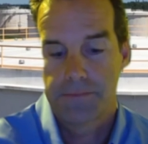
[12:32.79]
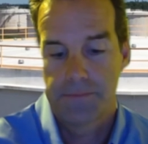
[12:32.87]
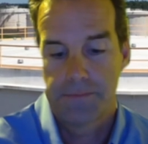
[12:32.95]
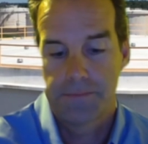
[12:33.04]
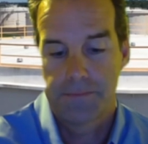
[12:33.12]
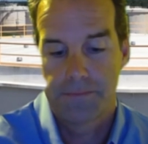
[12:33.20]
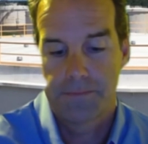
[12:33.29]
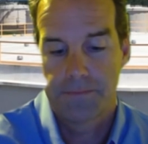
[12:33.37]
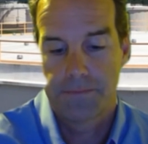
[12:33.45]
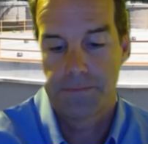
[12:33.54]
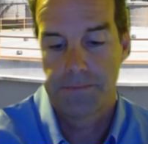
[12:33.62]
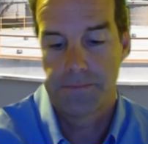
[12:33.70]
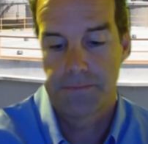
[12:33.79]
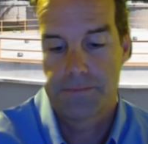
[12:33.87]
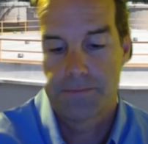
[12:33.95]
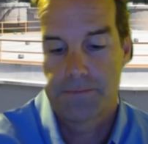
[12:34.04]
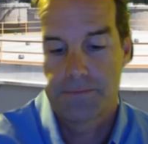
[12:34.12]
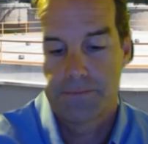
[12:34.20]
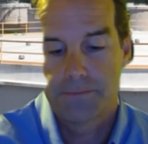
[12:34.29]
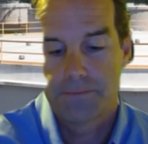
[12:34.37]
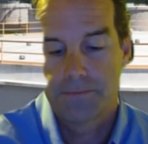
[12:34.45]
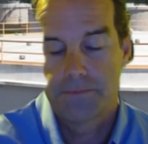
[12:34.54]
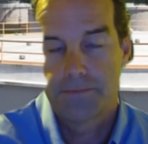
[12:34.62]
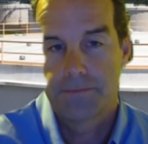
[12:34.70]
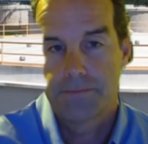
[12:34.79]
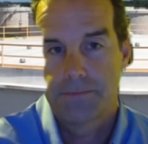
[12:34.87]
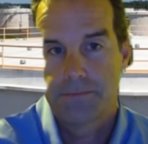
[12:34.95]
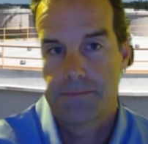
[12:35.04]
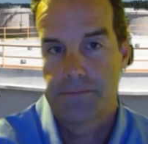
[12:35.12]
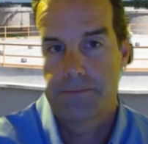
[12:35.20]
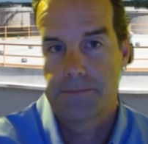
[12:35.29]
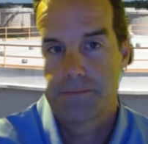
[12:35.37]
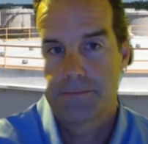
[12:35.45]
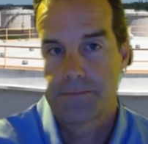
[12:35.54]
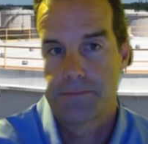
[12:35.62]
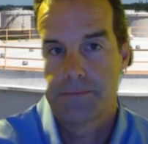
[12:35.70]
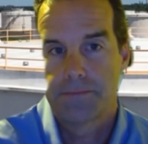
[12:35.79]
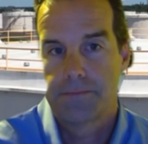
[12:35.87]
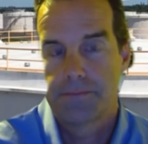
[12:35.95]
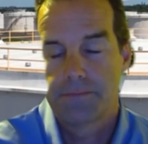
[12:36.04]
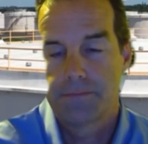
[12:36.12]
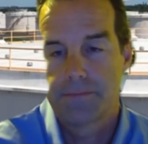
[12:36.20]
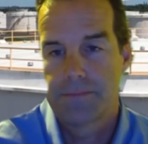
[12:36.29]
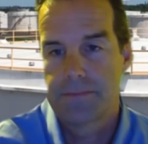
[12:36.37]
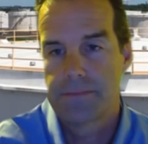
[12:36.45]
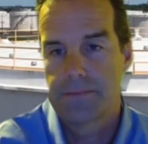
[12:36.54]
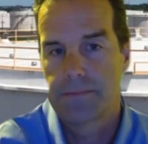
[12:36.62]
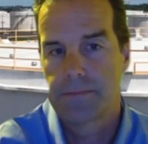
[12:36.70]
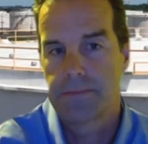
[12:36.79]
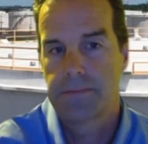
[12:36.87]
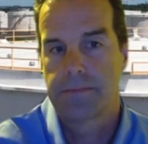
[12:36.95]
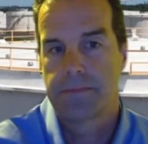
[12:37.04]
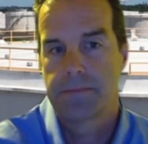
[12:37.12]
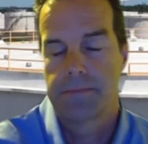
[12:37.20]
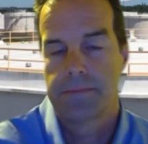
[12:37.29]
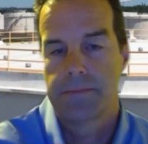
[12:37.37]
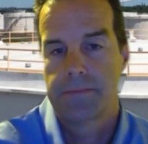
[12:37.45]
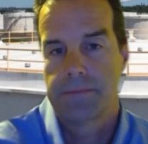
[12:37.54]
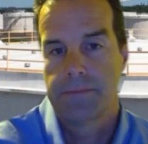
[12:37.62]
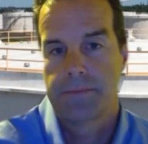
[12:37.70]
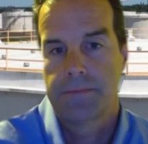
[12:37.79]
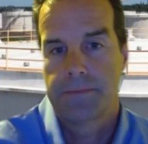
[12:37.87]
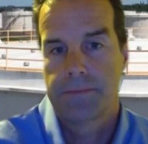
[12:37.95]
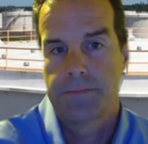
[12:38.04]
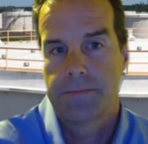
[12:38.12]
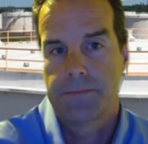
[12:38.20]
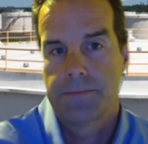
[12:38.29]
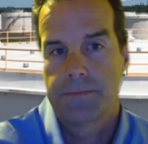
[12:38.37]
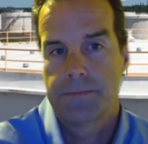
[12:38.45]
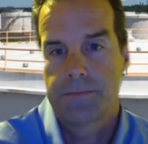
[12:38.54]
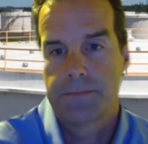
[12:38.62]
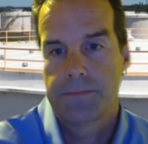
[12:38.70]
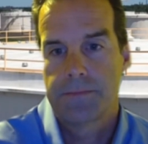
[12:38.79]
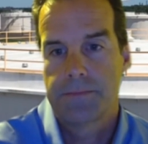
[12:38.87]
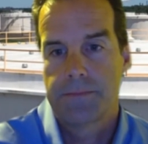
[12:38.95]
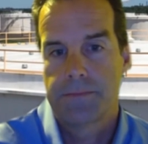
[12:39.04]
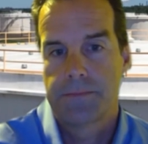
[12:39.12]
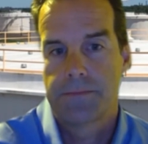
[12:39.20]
The person shown says nothing.